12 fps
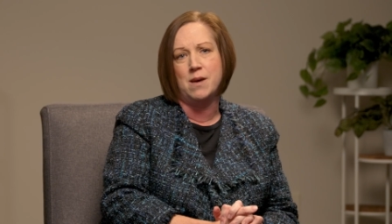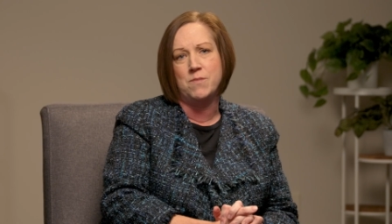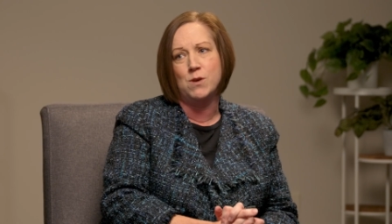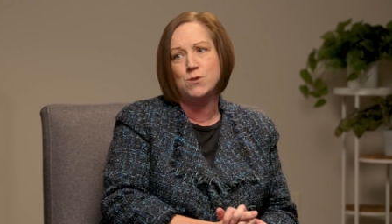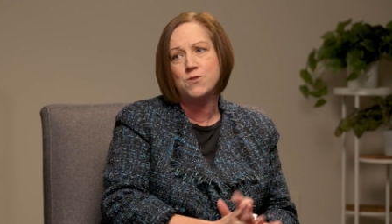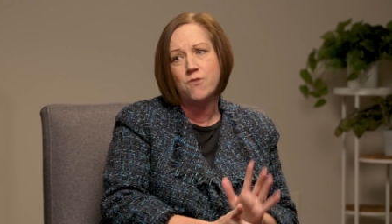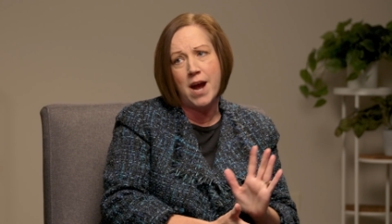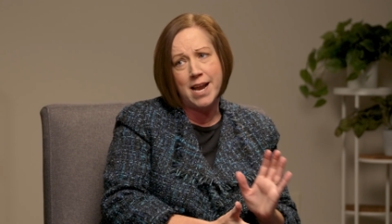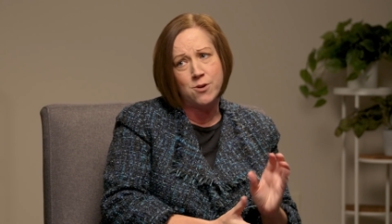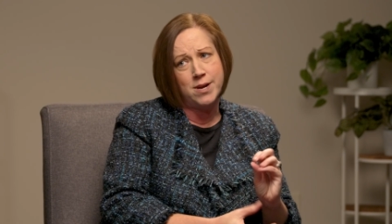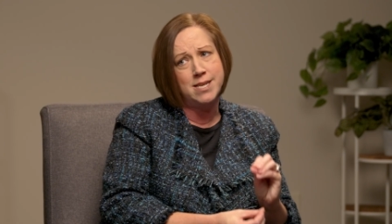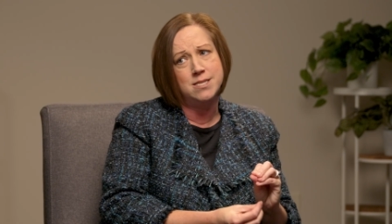those
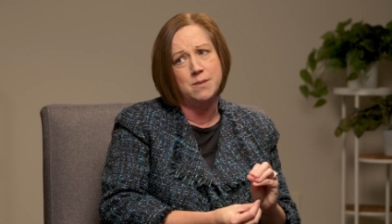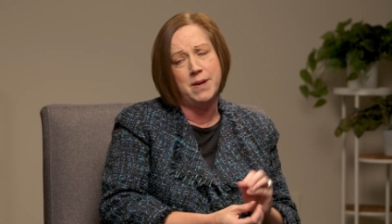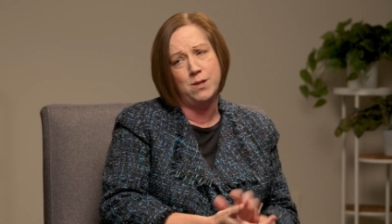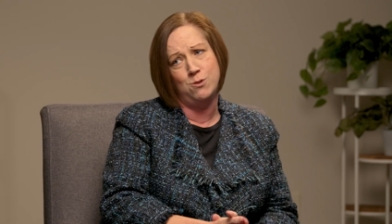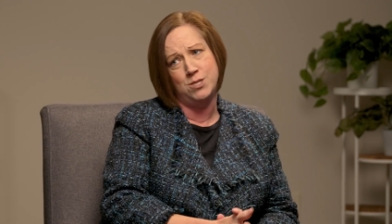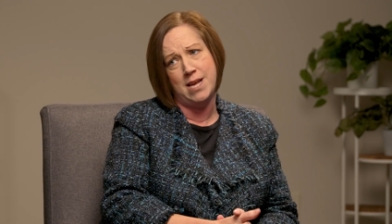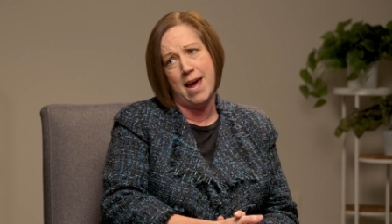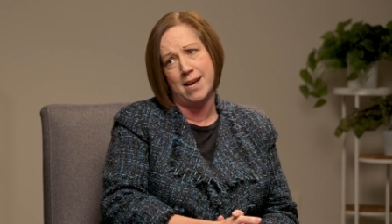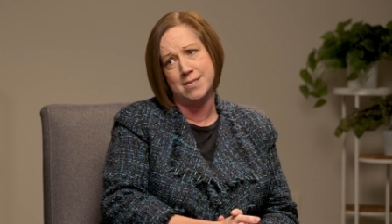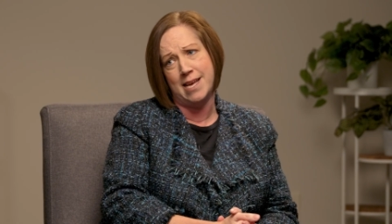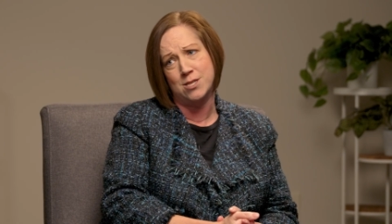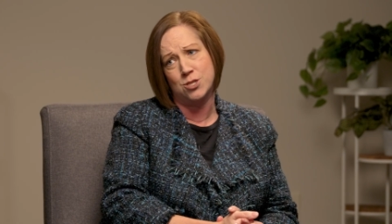fried green tomato
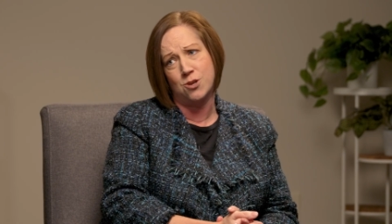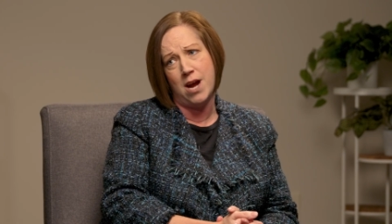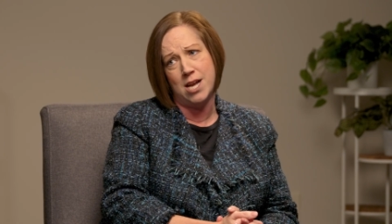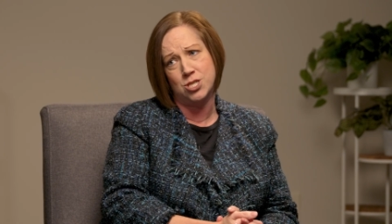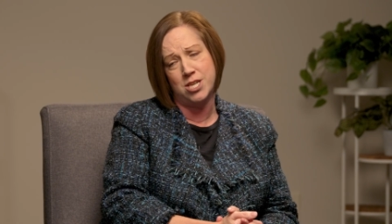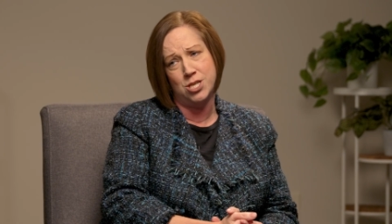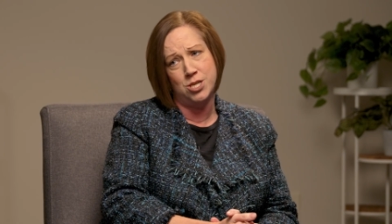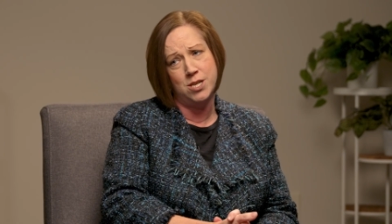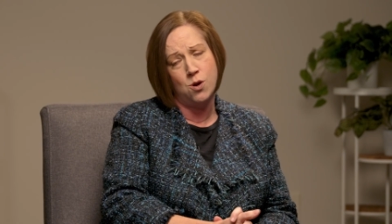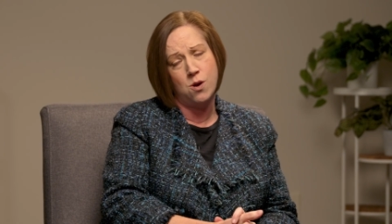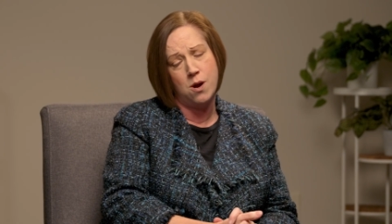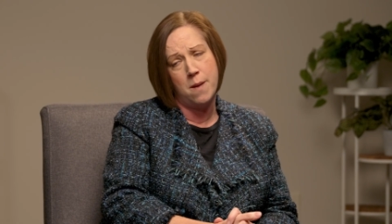stacks at Scratch Kitchen
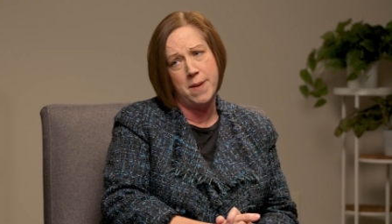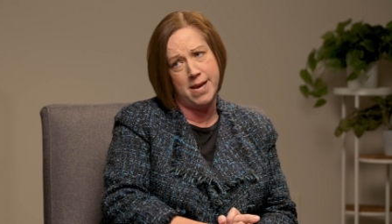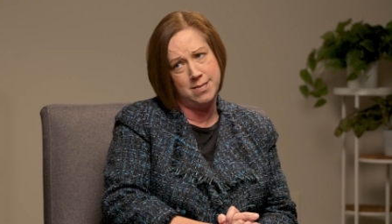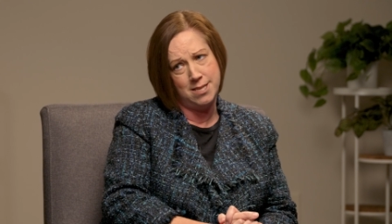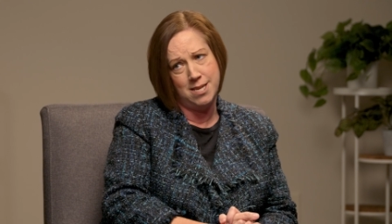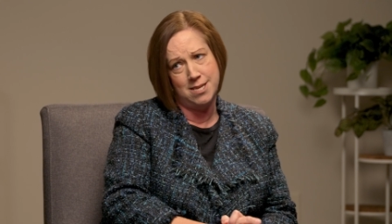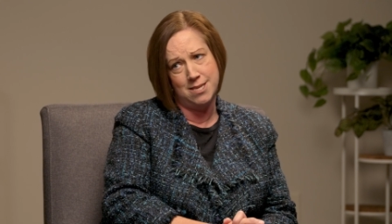are amazing.